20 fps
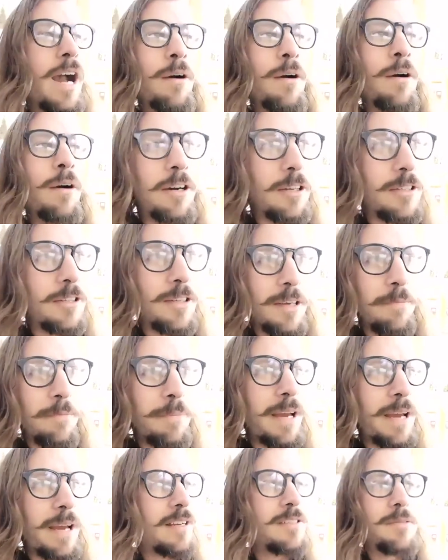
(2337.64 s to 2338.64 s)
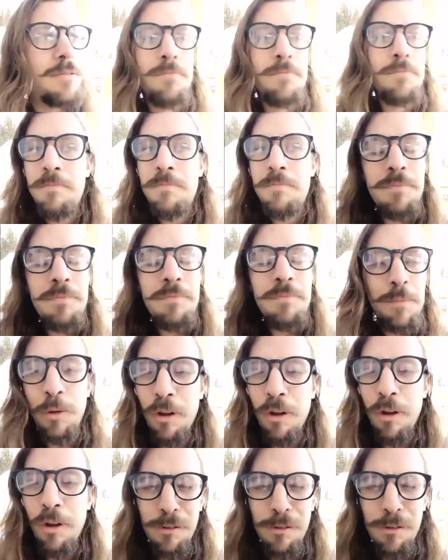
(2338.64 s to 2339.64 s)
art impacts people
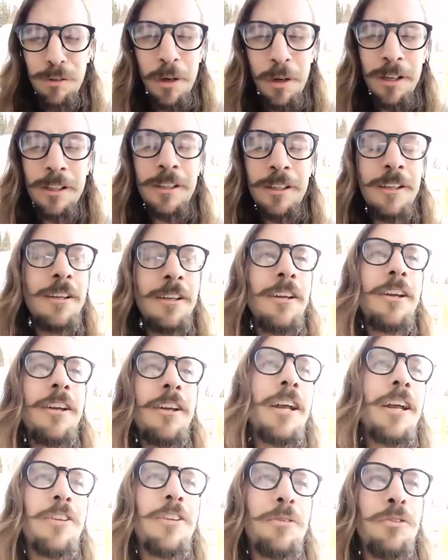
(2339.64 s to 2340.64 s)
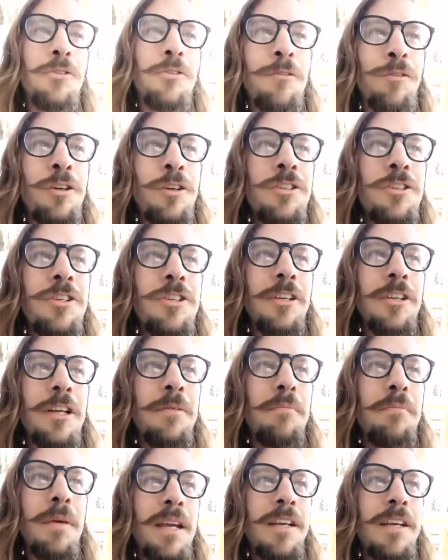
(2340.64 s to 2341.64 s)
everywhere and the differences it
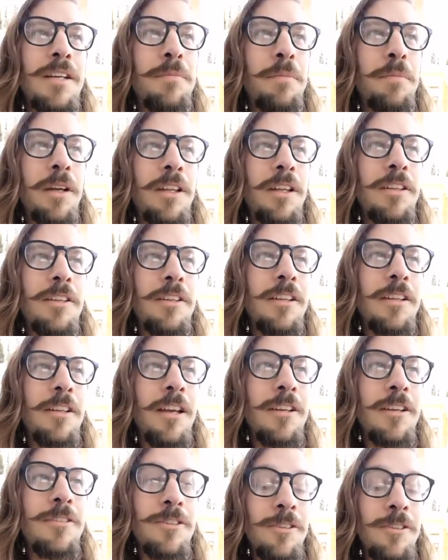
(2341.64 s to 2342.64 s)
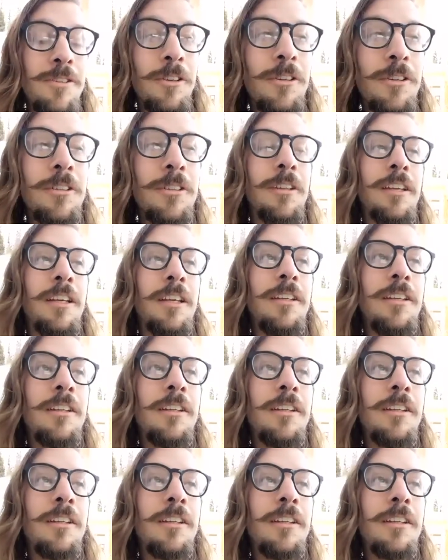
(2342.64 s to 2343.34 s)
can make, but it has certainly